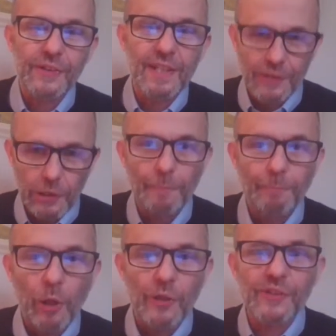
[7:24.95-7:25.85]
That's a lot of
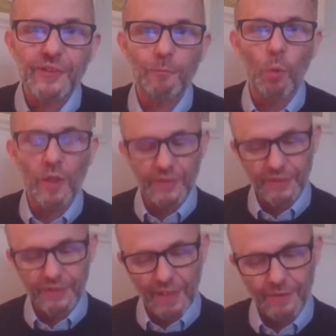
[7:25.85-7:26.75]
policies in one
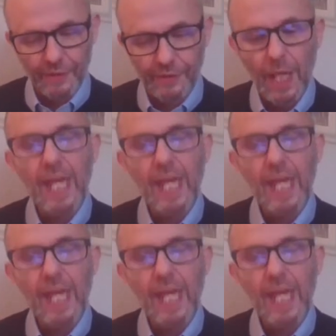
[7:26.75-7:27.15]
sentence.